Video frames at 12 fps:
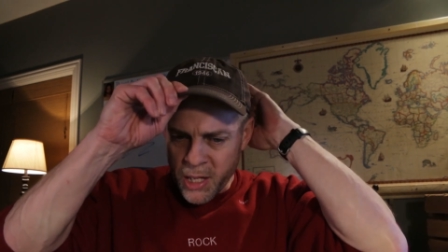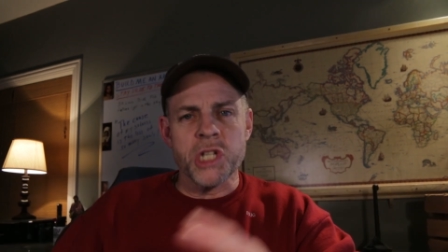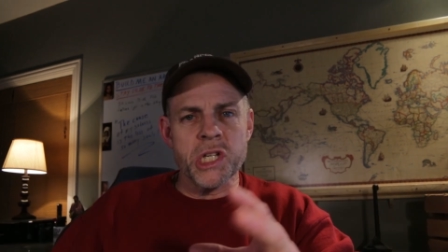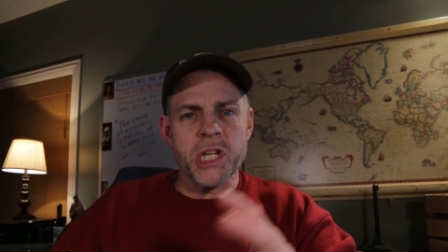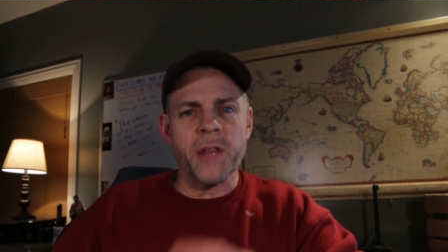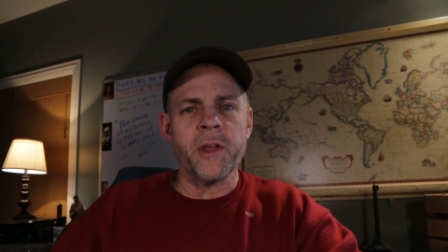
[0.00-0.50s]

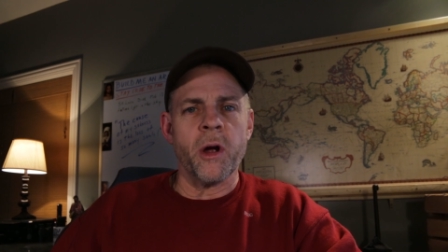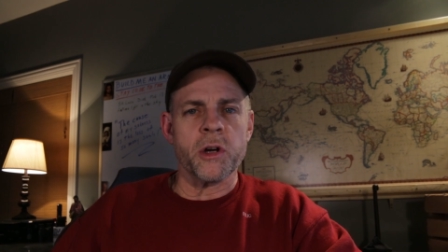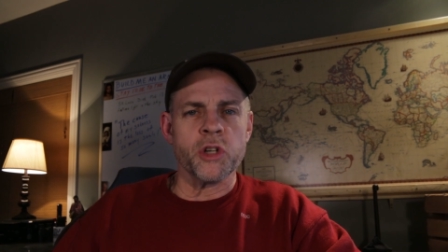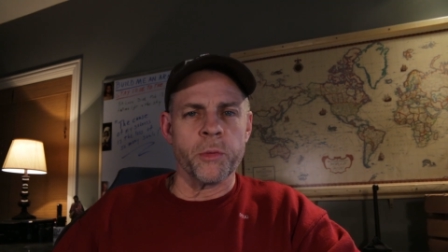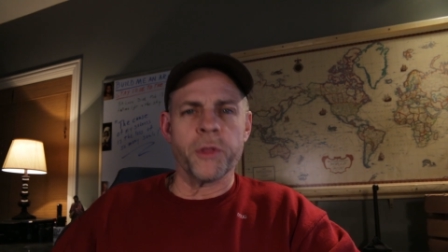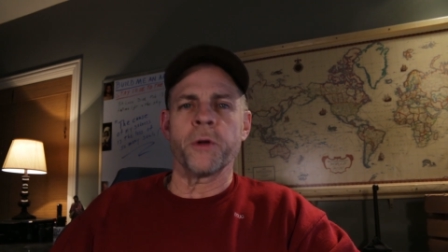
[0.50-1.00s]
She said there,
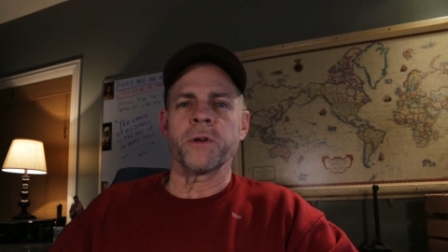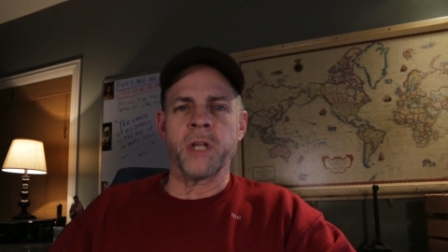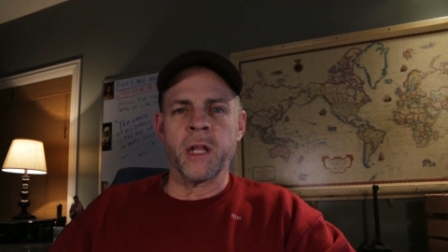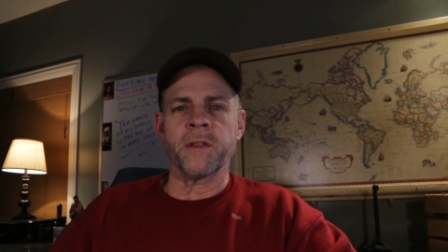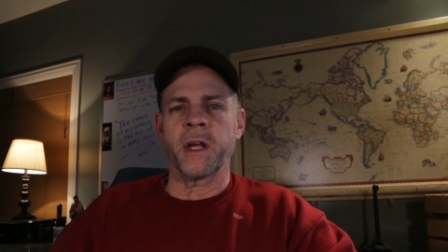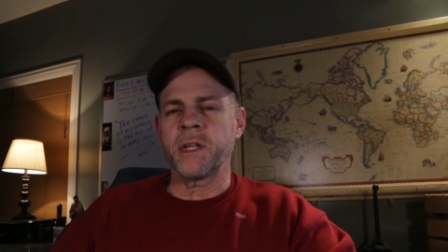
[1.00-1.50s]
October
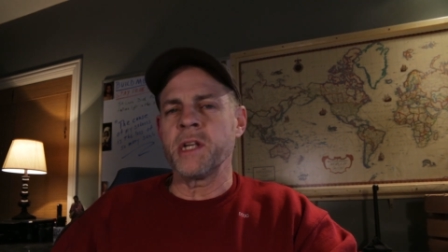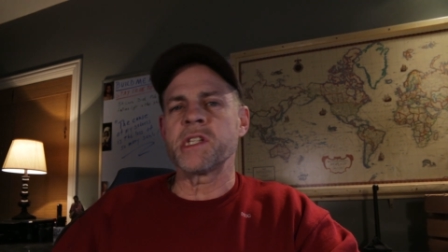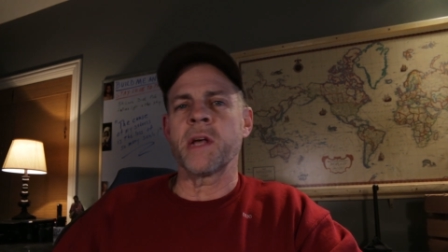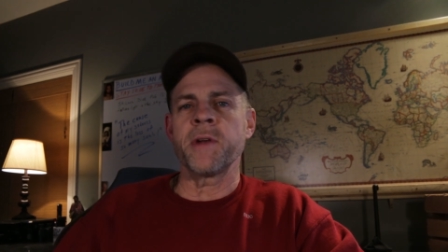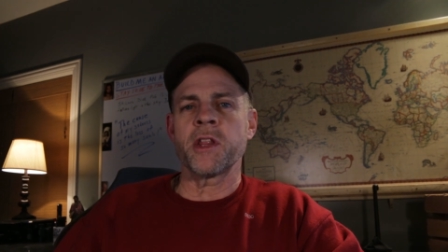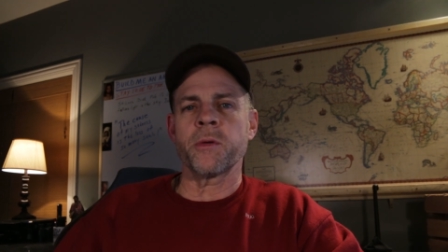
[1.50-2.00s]
thirteenth, nineteen
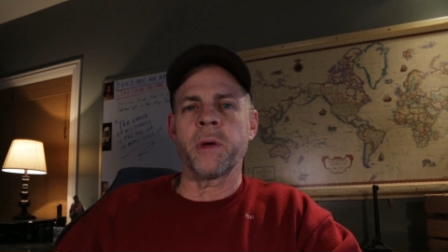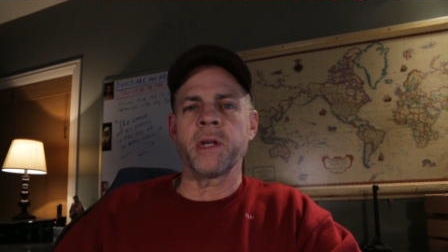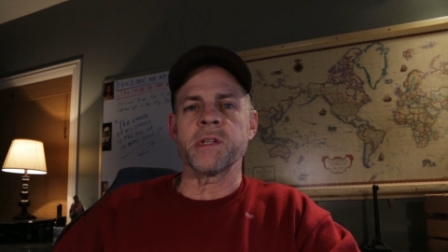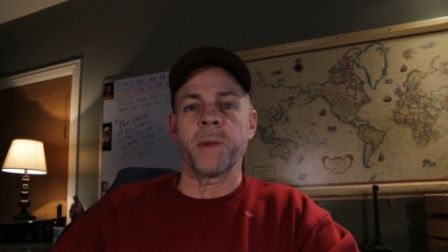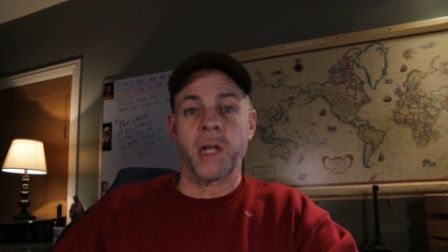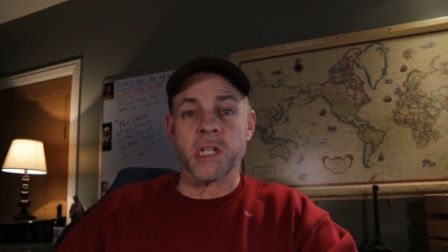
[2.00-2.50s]
seventy-three,
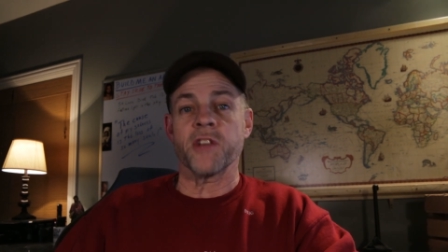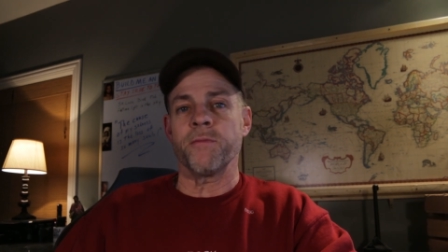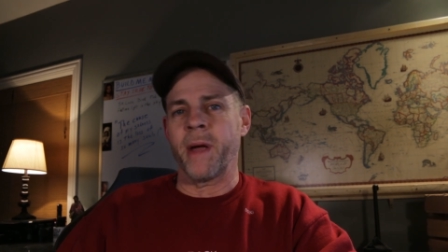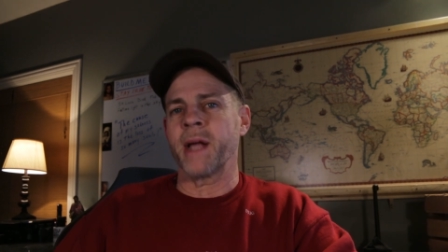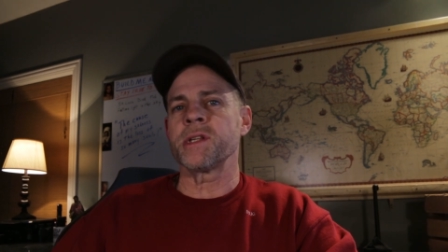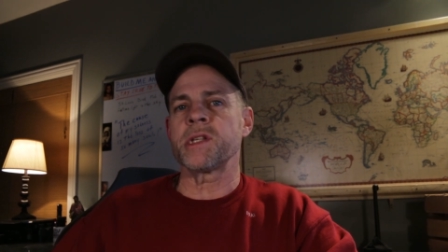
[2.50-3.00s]
is that because
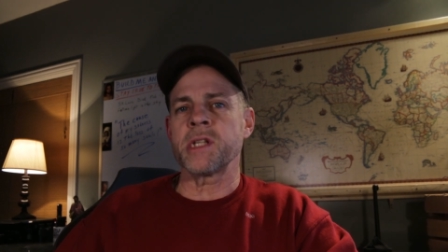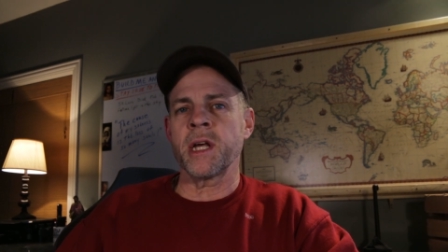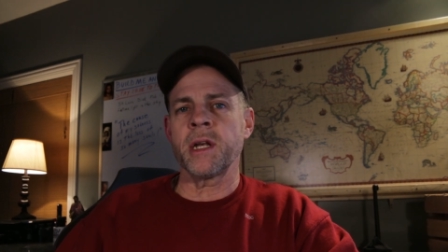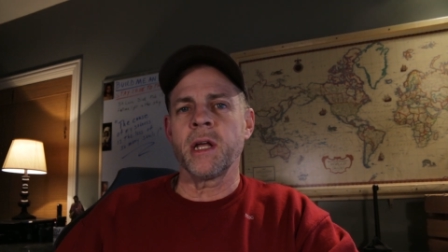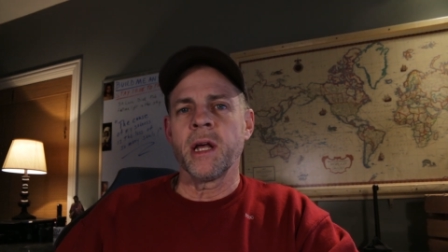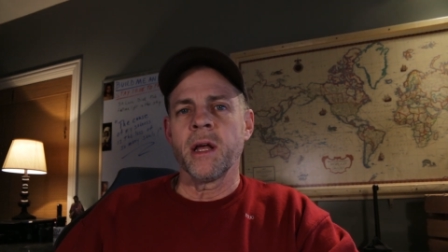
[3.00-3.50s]
of man's
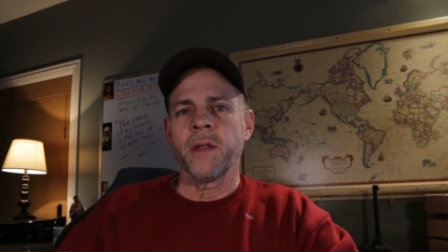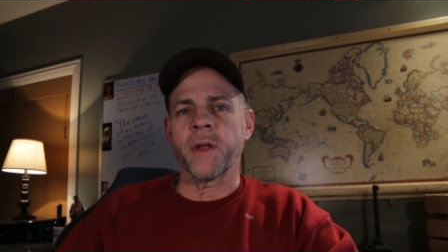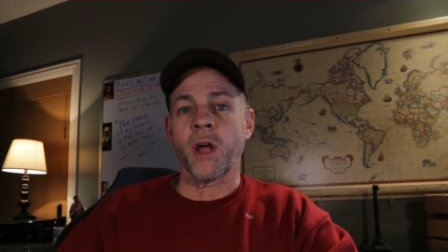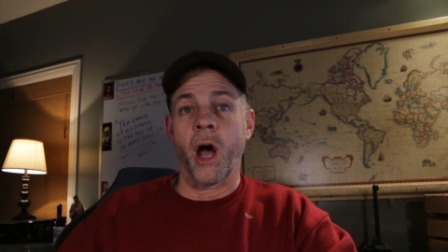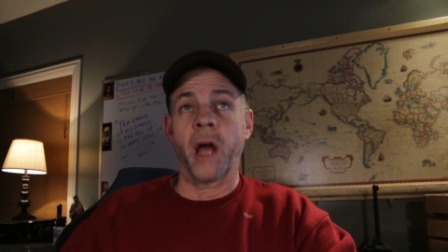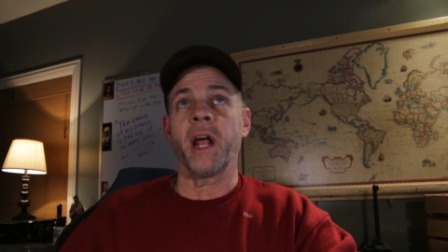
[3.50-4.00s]
sin,
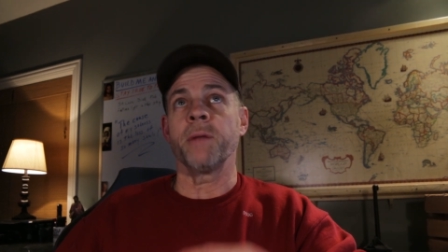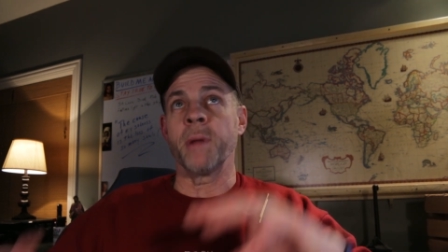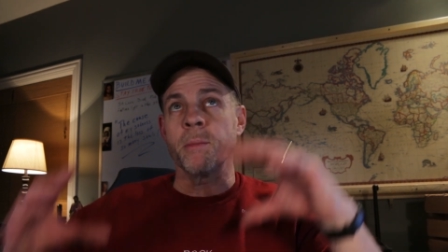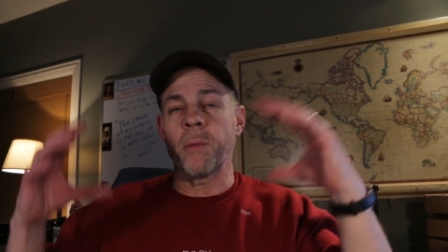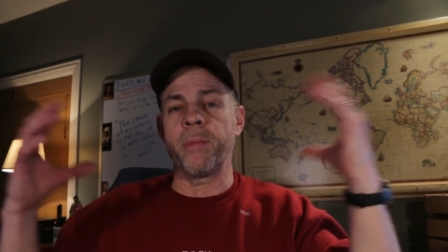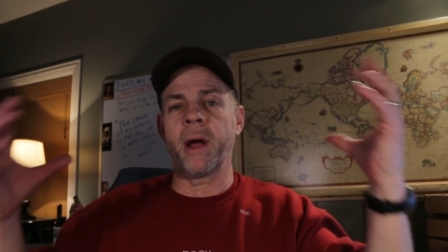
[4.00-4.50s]
that God had
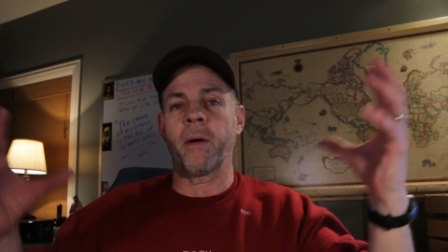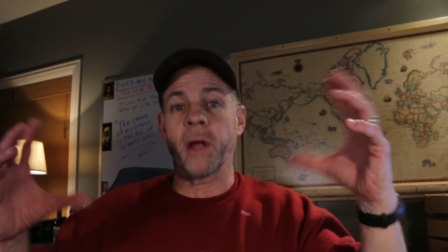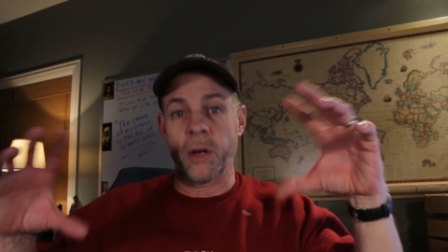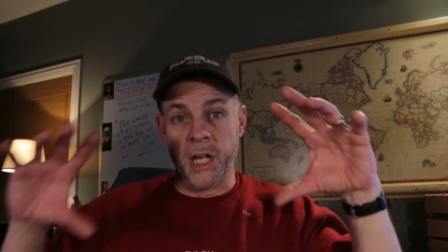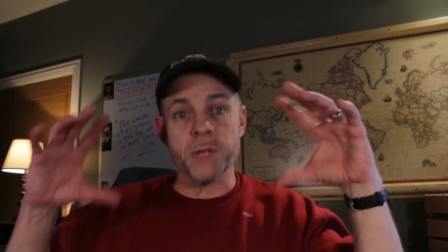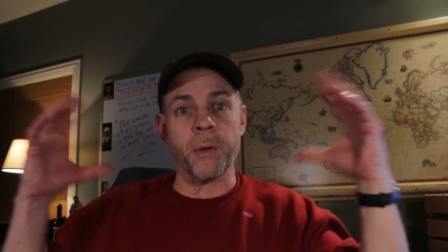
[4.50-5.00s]
been
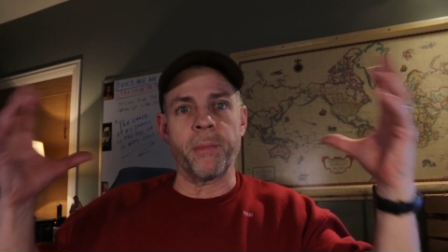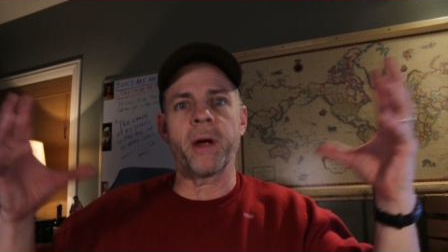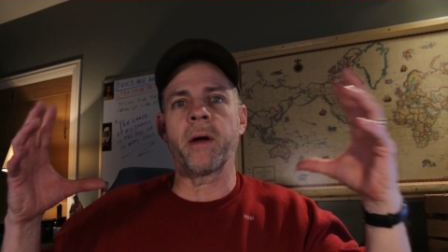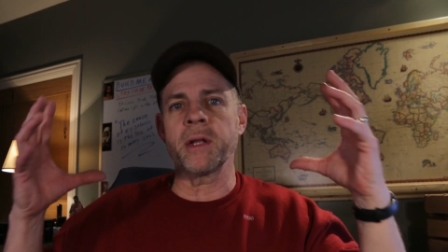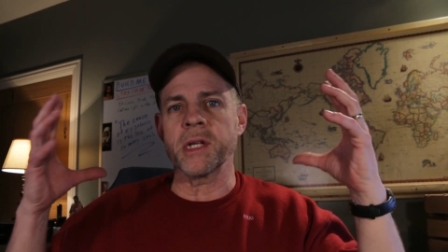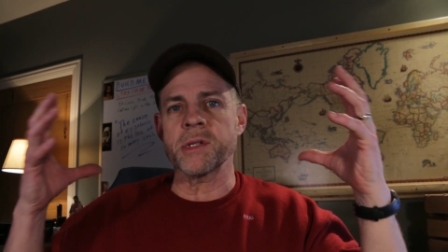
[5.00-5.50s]
preparing and is
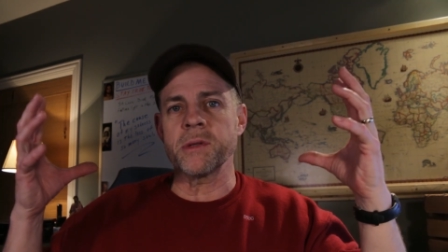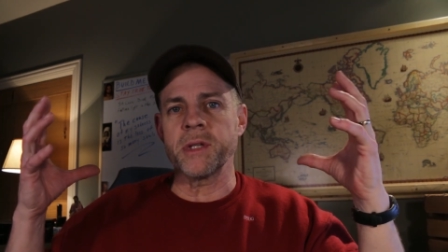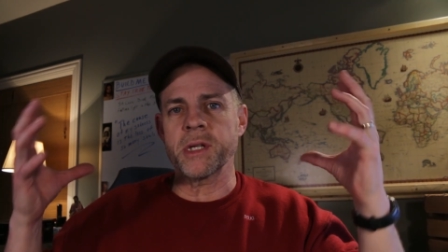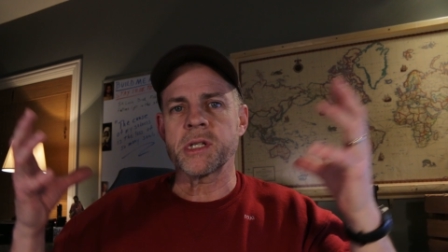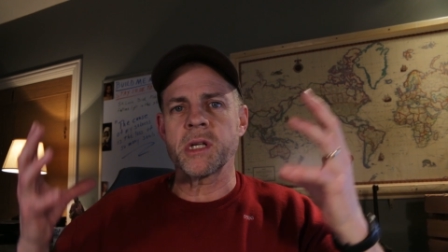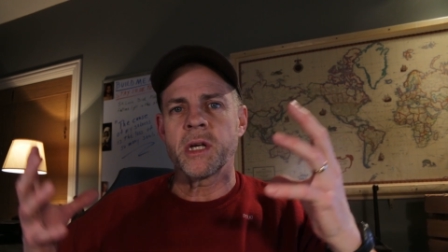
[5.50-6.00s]
preparing this,
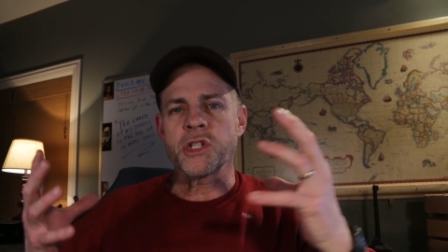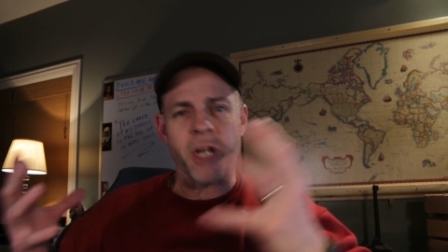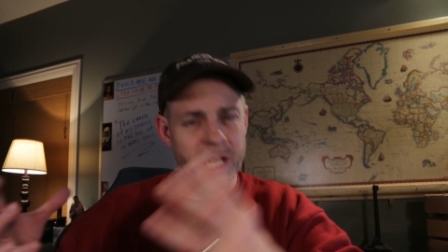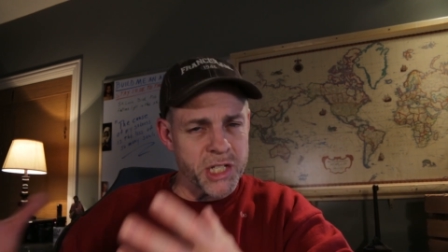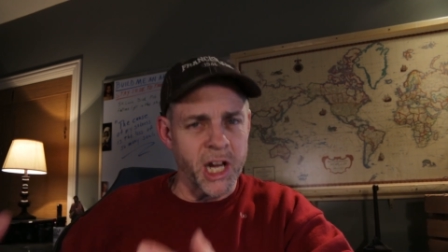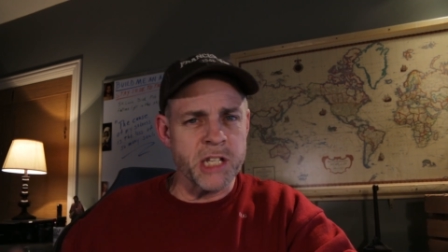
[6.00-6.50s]
this
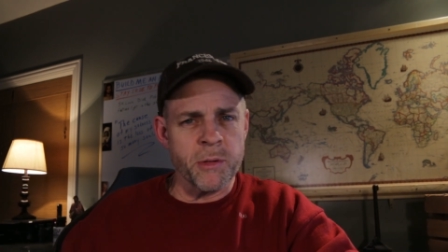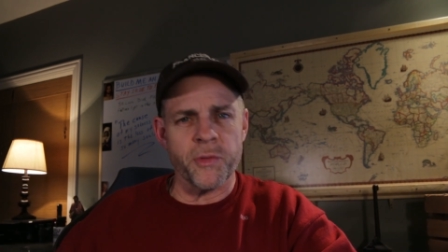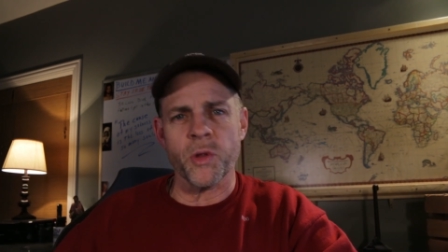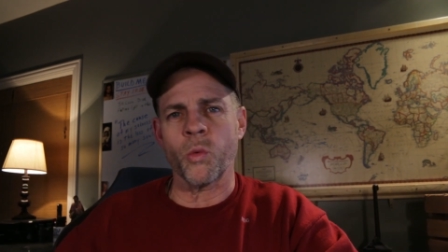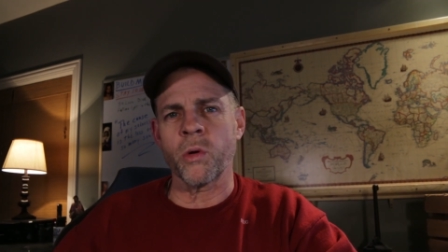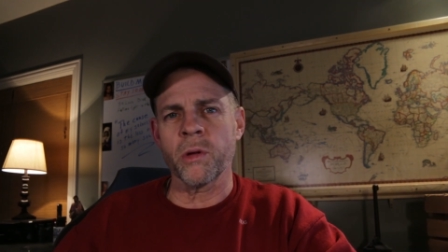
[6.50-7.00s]
chastisement
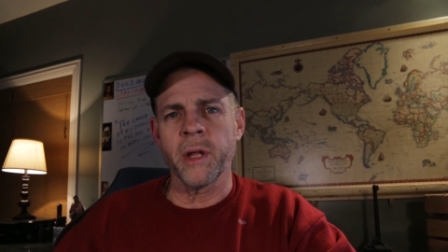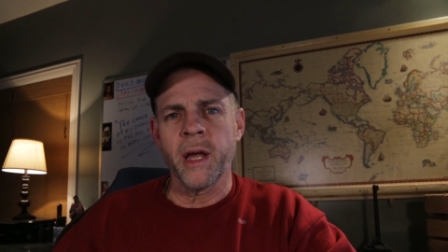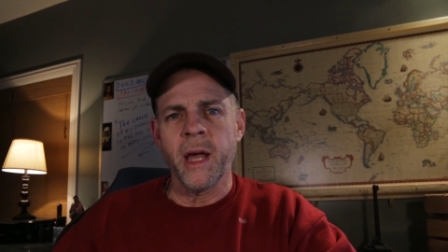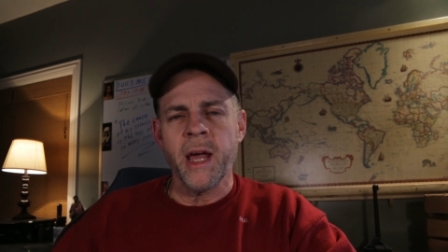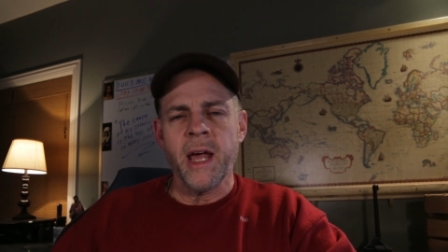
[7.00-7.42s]
for the world.